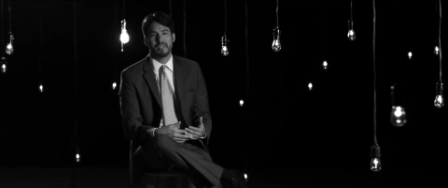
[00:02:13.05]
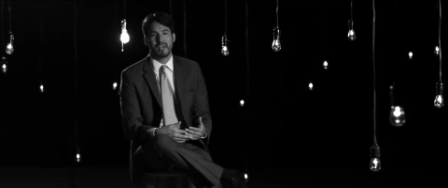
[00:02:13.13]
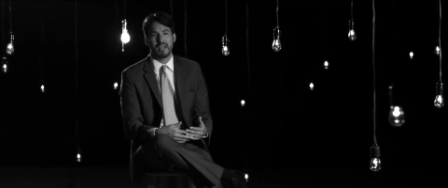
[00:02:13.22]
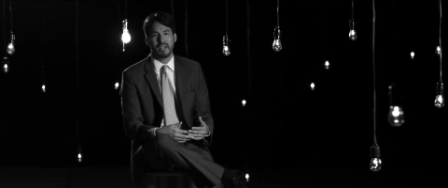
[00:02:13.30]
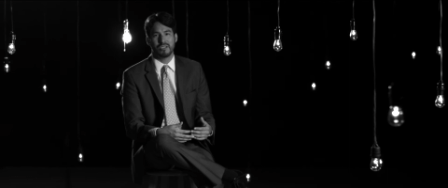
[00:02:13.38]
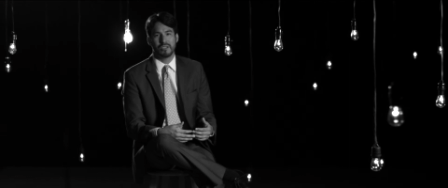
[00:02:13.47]
that
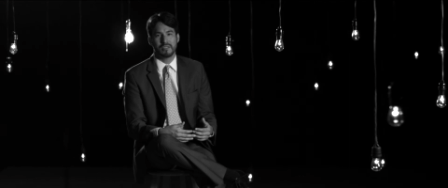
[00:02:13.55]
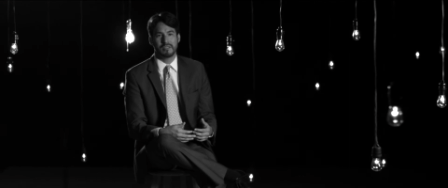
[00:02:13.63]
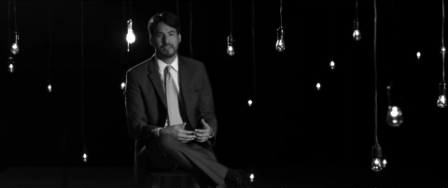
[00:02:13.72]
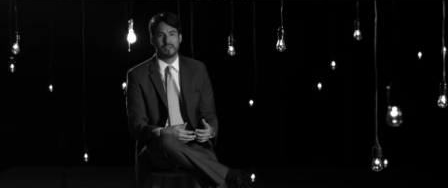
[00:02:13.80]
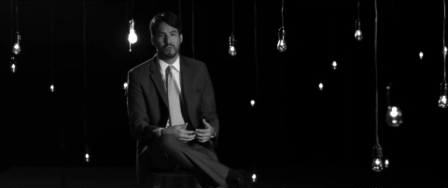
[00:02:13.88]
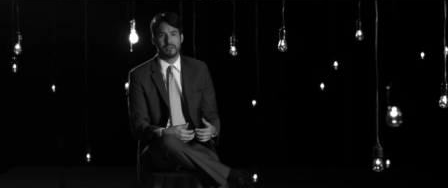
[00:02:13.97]
I just
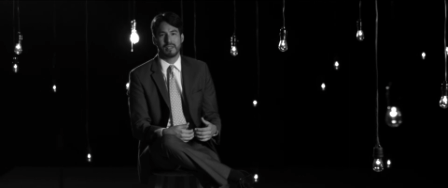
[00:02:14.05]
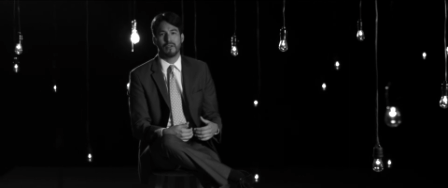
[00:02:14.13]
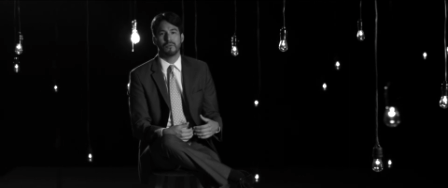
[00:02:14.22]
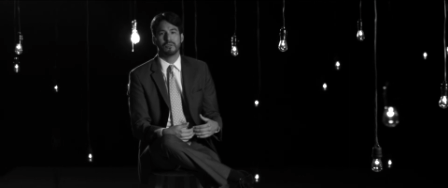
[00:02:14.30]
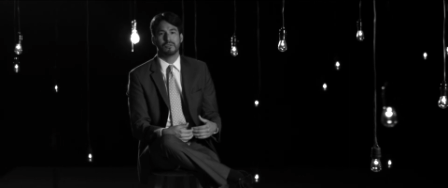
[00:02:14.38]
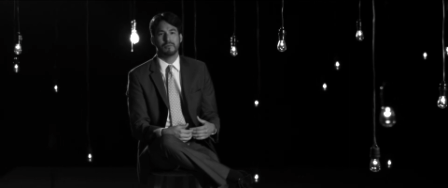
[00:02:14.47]
was
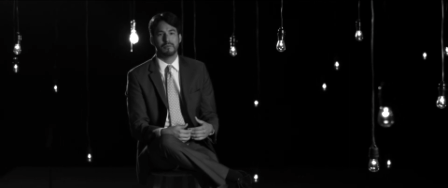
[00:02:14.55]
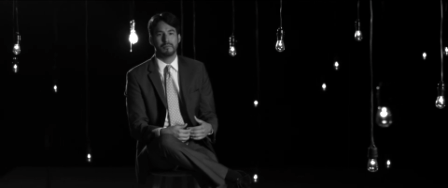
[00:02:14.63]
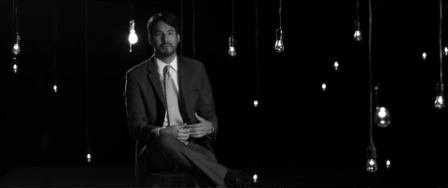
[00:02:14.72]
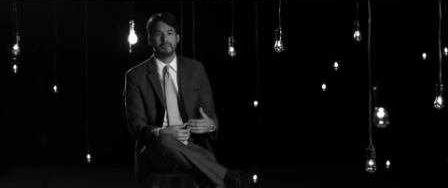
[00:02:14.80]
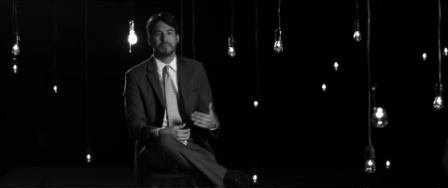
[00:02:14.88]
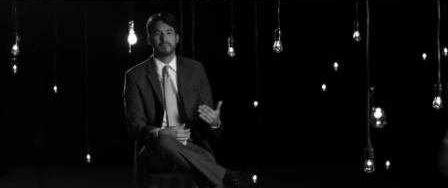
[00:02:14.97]
able
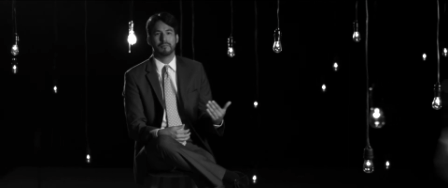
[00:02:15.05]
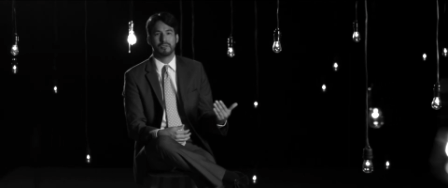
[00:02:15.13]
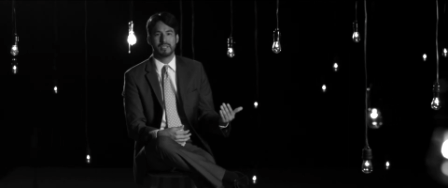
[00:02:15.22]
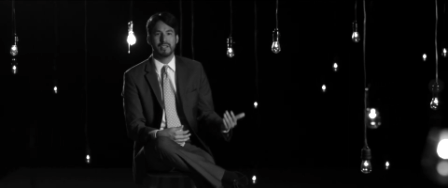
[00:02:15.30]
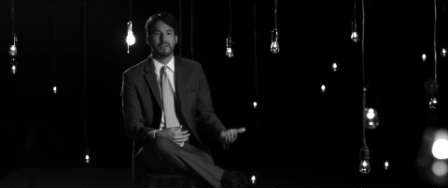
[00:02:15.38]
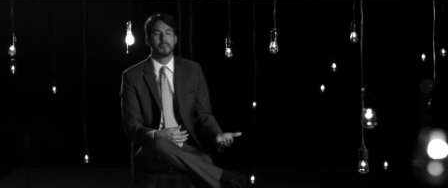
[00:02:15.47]
to
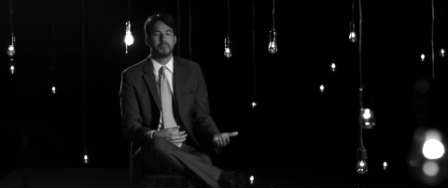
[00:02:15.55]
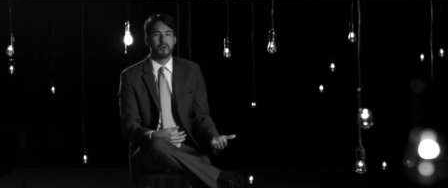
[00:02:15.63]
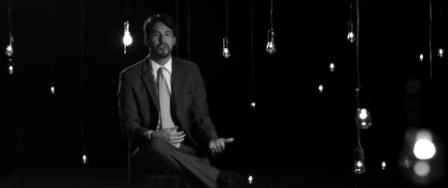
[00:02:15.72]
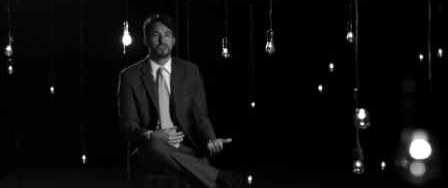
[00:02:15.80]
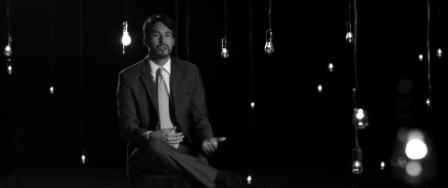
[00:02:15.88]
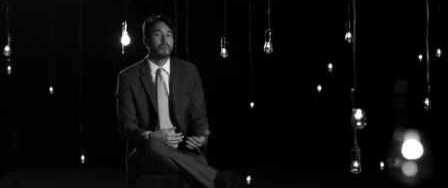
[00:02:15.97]
receive a
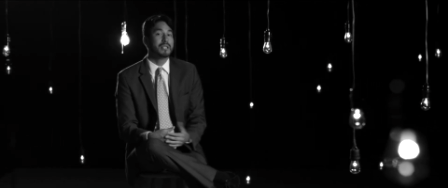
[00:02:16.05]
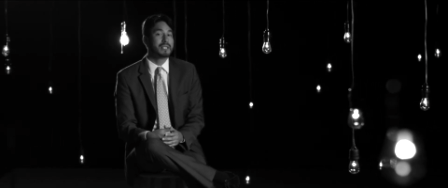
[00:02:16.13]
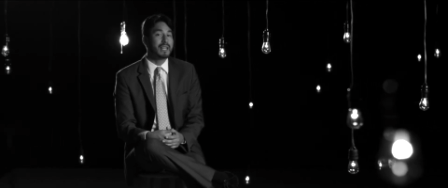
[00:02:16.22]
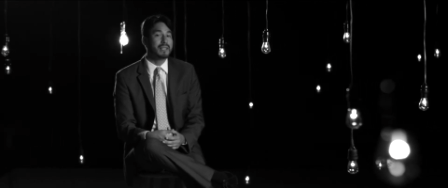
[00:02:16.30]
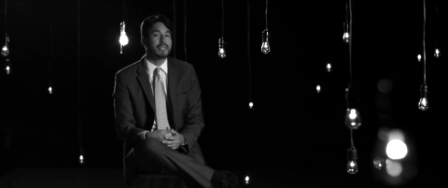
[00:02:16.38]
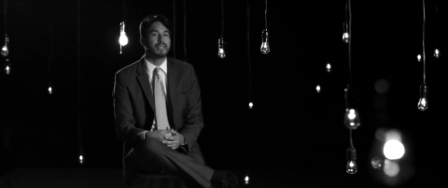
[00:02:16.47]
promotion, which
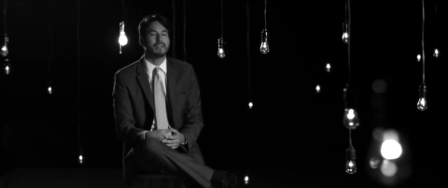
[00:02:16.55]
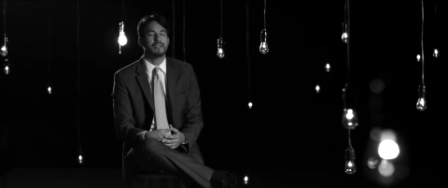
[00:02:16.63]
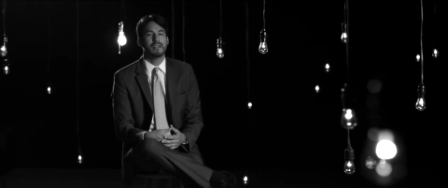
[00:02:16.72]
I did.